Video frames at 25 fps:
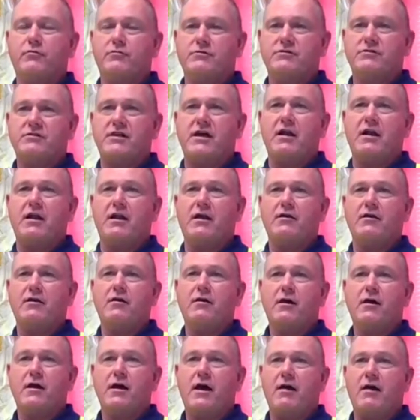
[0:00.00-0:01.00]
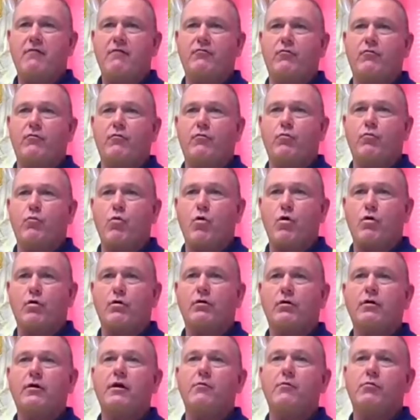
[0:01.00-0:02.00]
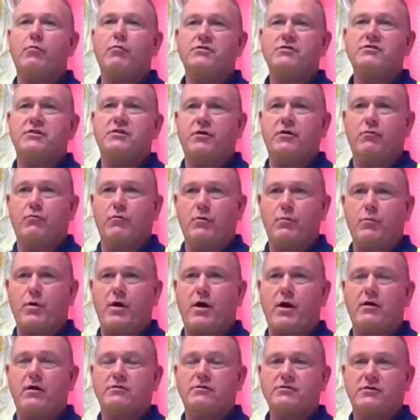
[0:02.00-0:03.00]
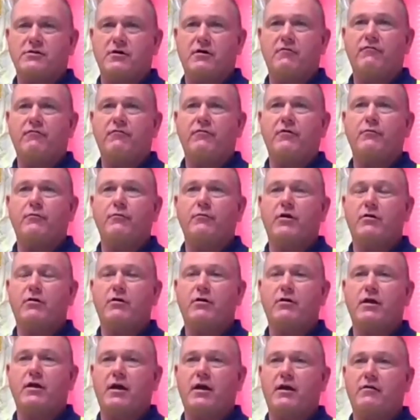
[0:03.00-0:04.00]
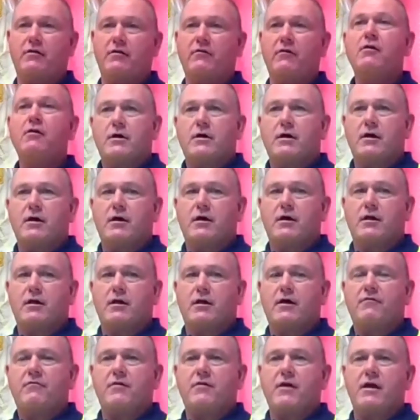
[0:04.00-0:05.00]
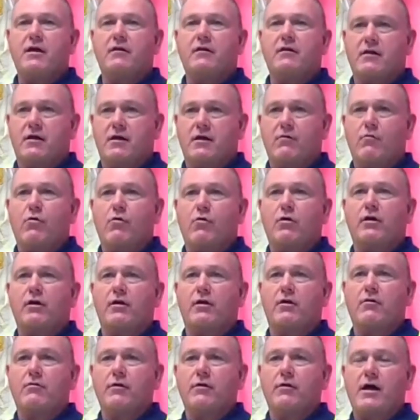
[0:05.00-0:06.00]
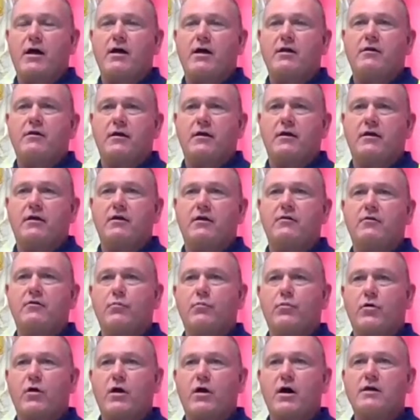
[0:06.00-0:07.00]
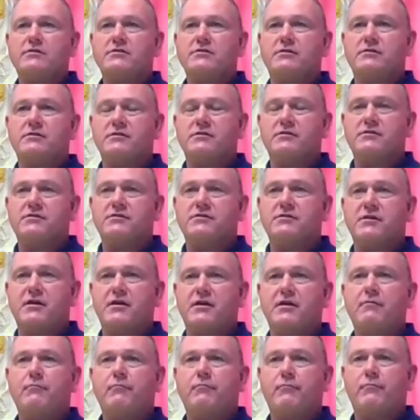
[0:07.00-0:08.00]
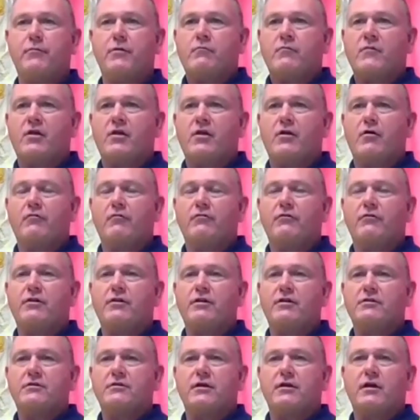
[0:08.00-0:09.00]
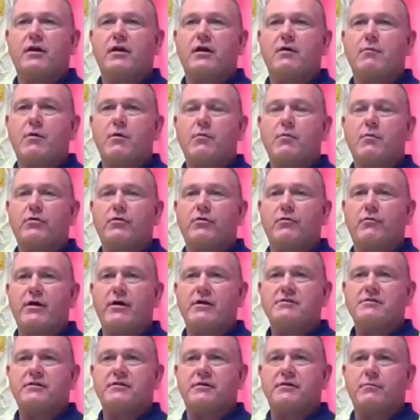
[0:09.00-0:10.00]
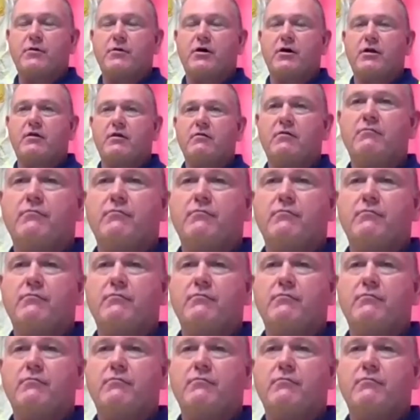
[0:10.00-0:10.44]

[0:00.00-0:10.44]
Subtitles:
steadily having work, and we still repairing stuff from the hurricane. And I think they're working on that and they're getting prices to see, if the district can come up with the rest of the money.